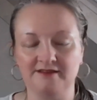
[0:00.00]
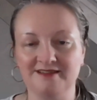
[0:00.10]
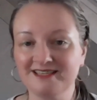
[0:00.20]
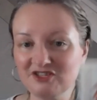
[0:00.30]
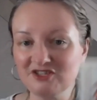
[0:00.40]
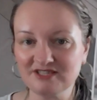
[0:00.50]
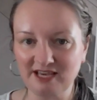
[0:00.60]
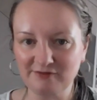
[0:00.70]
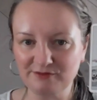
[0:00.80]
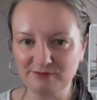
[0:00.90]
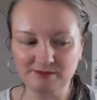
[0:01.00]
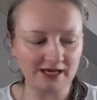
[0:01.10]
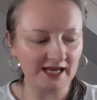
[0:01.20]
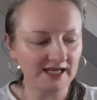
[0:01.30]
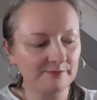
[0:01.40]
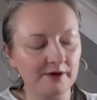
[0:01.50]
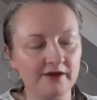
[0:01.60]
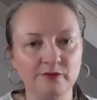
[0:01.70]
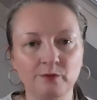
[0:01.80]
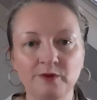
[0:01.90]
Decisions have to be made,
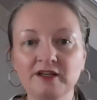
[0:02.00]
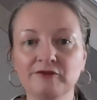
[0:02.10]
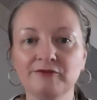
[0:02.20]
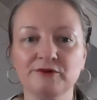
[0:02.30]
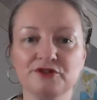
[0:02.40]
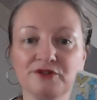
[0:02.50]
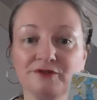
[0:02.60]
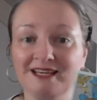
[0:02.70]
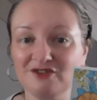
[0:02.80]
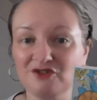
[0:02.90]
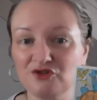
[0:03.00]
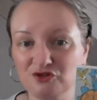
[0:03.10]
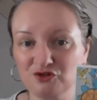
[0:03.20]
but the Wheel of Fortune is